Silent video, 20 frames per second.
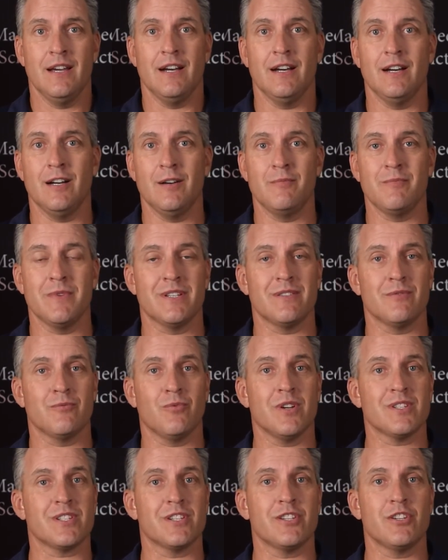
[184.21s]
It
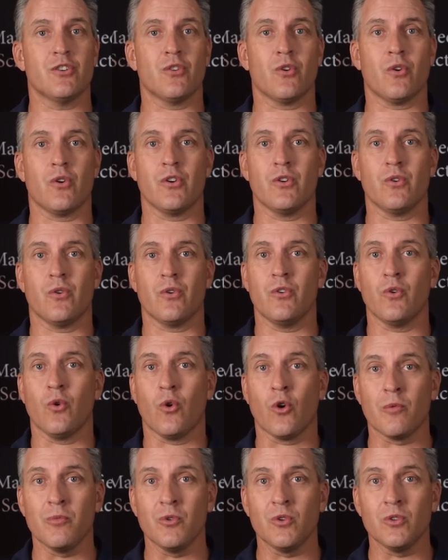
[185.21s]
wasn't your
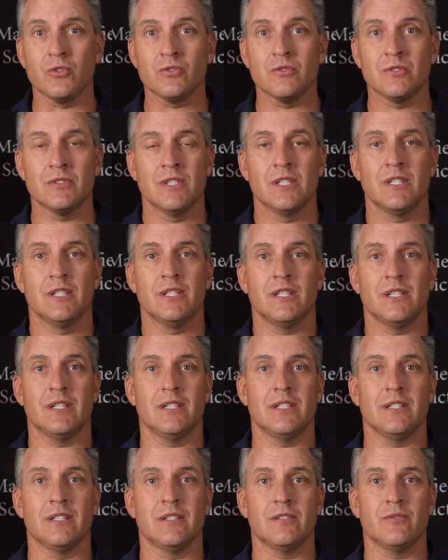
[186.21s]
normal
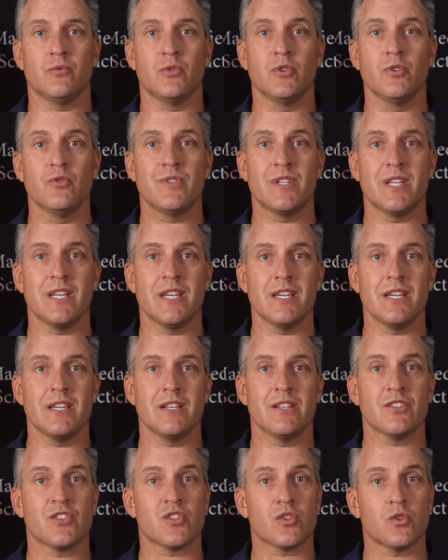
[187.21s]

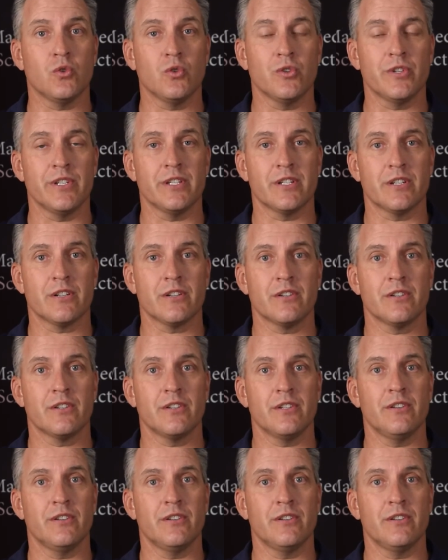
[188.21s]
routine school year.